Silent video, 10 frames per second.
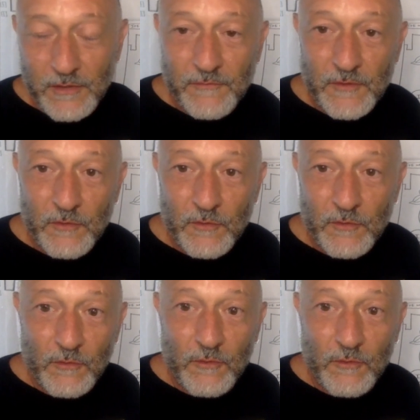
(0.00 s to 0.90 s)
If you
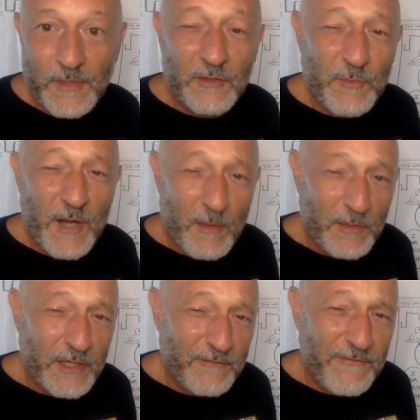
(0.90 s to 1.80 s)
Google me, you
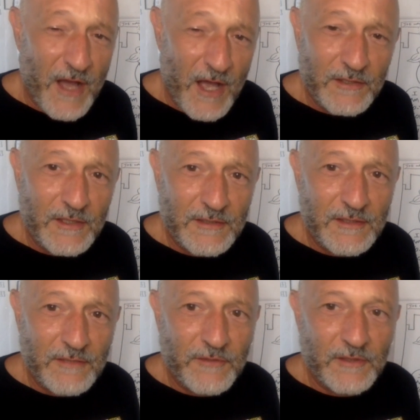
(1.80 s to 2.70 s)
probably can find
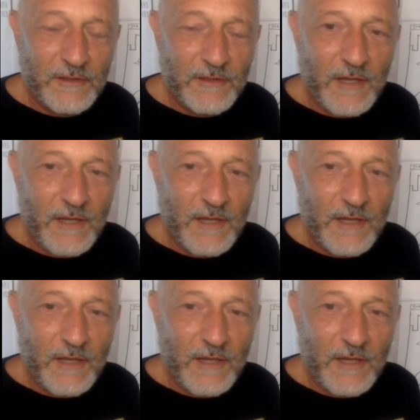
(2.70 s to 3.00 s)
these different